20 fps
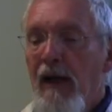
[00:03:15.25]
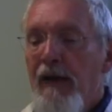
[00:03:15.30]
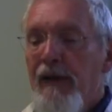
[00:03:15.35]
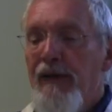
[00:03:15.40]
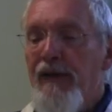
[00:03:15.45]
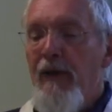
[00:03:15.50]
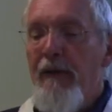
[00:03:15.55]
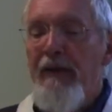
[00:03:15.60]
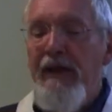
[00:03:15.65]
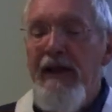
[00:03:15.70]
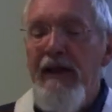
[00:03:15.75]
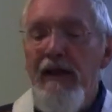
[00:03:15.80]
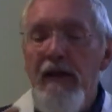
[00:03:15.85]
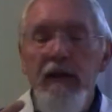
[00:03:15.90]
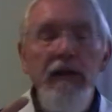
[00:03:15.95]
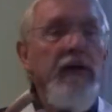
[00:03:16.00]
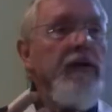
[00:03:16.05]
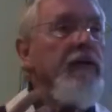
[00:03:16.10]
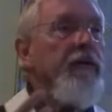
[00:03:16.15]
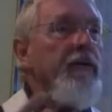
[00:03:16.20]
So it
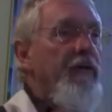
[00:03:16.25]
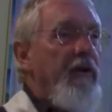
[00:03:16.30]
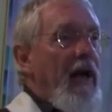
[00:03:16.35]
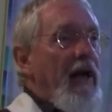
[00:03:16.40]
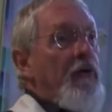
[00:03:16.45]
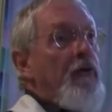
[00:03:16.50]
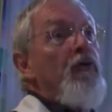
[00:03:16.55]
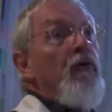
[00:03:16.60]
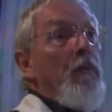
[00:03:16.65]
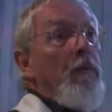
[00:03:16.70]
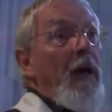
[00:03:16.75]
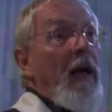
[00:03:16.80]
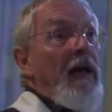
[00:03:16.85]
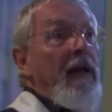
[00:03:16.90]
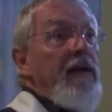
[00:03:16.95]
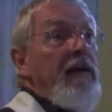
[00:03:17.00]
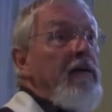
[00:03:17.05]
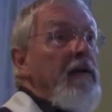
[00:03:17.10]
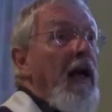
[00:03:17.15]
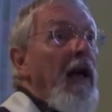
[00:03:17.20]
includes actual
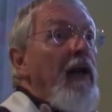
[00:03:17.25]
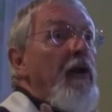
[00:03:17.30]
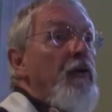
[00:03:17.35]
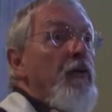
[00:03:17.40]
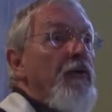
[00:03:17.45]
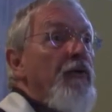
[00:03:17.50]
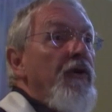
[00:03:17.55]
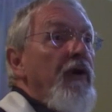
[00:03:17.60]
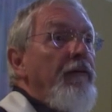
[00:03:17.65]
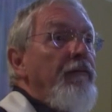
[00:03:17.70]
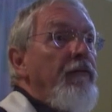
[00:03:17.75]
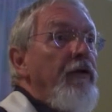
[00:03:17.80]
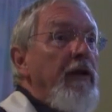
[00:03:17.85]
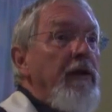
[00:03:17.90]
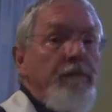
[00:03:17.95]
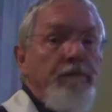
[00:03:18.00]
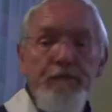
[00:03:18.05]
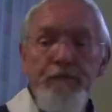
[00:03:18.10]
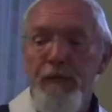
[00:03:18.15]
pain, actual suffering,